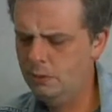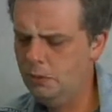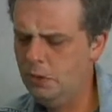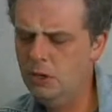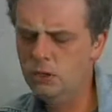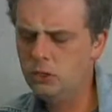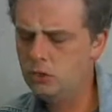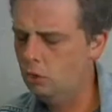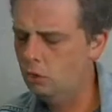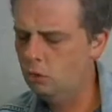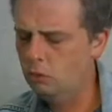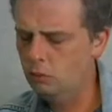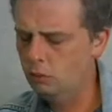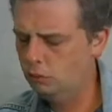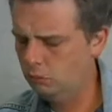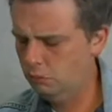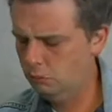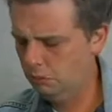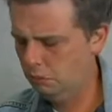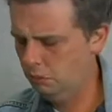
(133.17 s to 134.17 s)
There's no
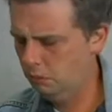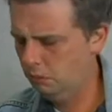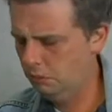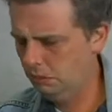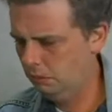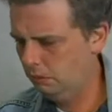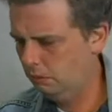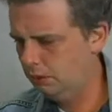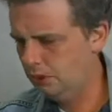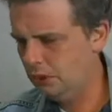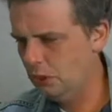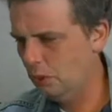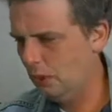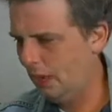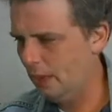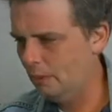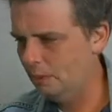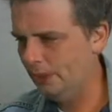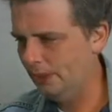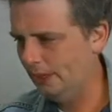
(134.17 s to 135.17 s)

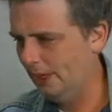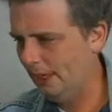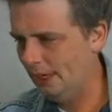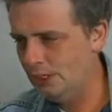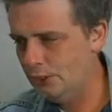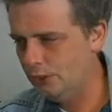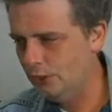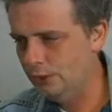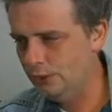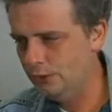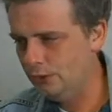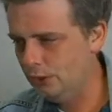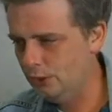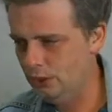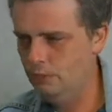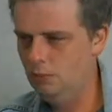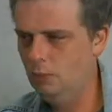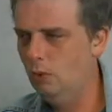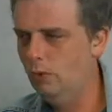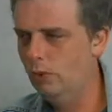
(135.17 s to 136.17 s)
obligation to
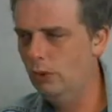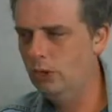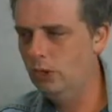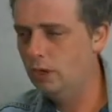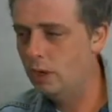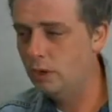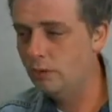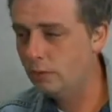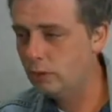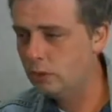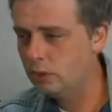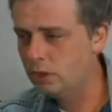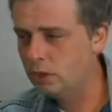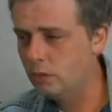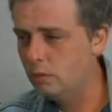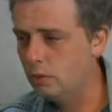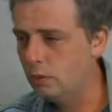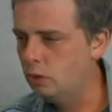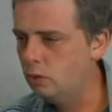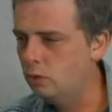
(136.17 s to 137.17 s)
come over and comfort
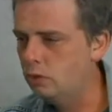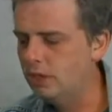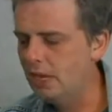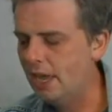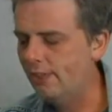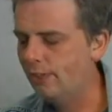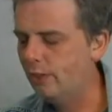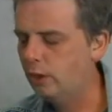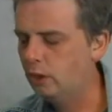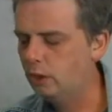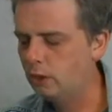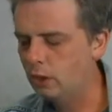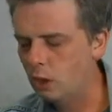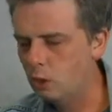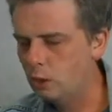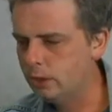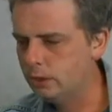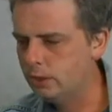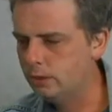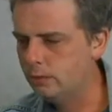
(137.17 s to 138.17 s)
someone who's at the
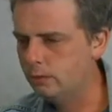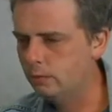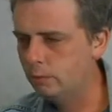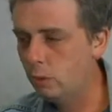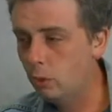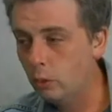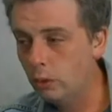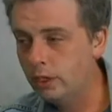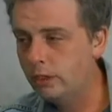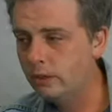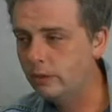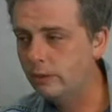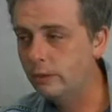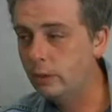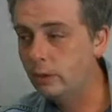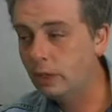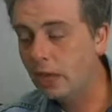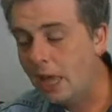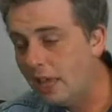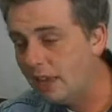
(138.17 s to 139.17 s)
lowest point of
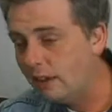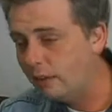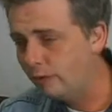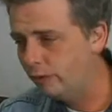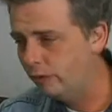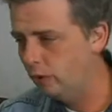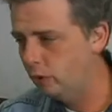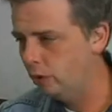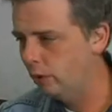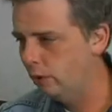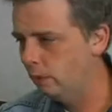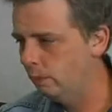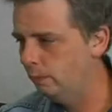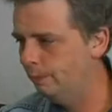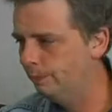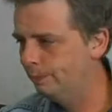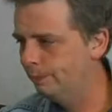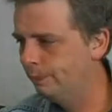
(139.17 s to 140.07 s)
their life, you know.